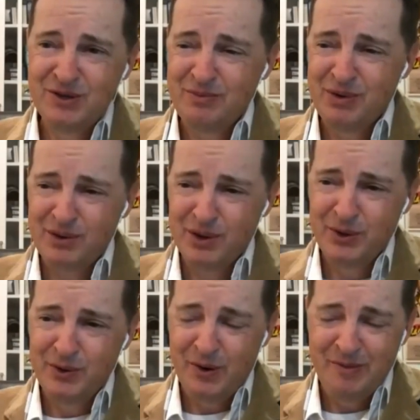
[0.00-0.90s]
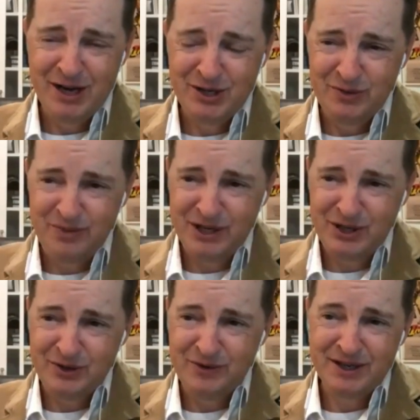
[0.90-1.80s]
to Peru or Machu
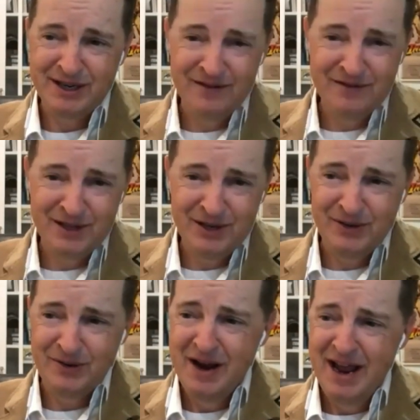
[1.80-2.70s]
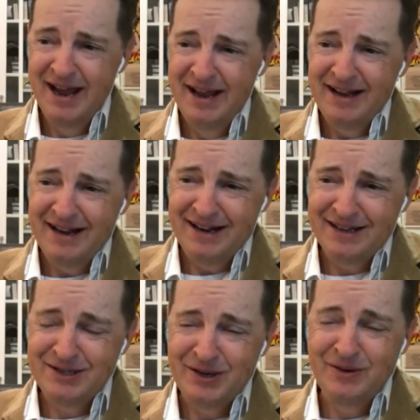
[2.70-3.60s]
Picchu, which I'd love to do.
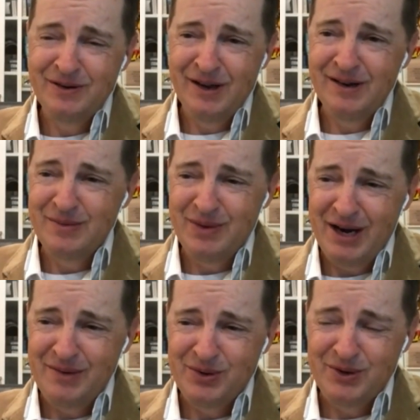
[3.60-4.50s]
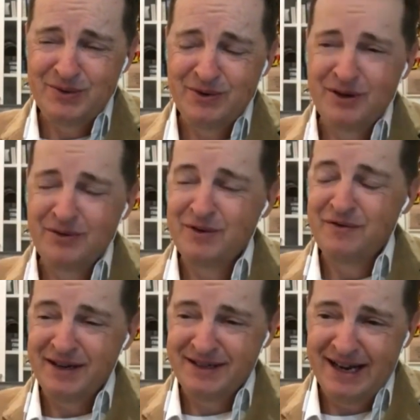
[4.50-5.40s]
So Lonely Planet books were
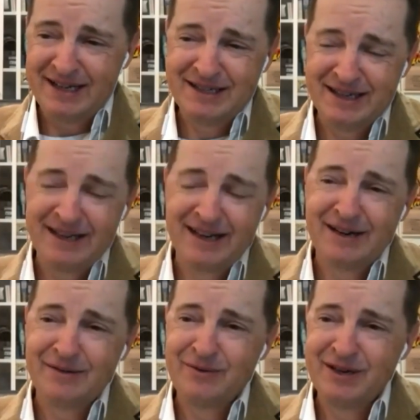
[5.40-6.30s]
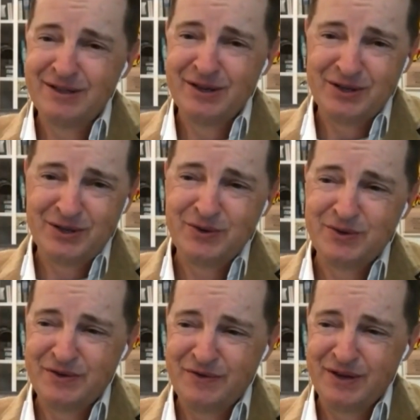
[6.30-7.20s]
fantastic research
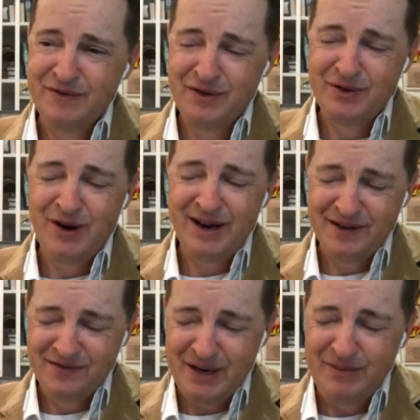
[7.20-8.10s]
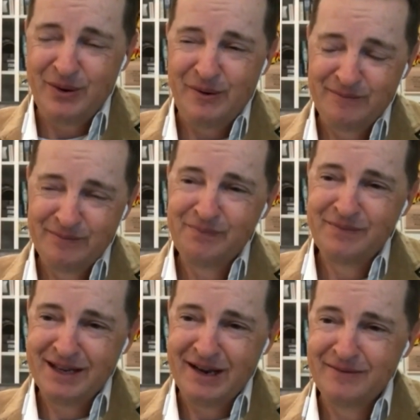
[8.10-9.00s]
tools for the writing of Temple.
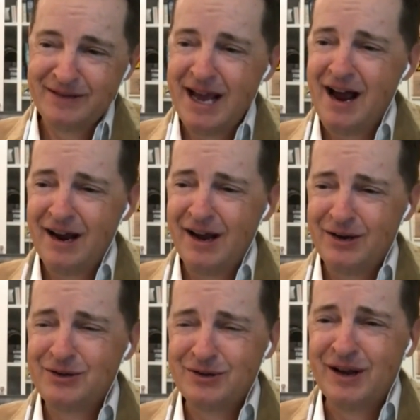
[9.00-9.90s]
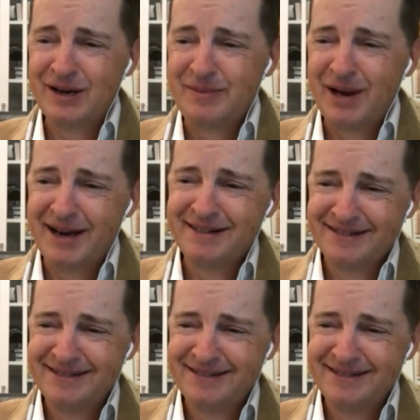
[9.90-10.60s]
So, yeah, I could do Lonely Planet.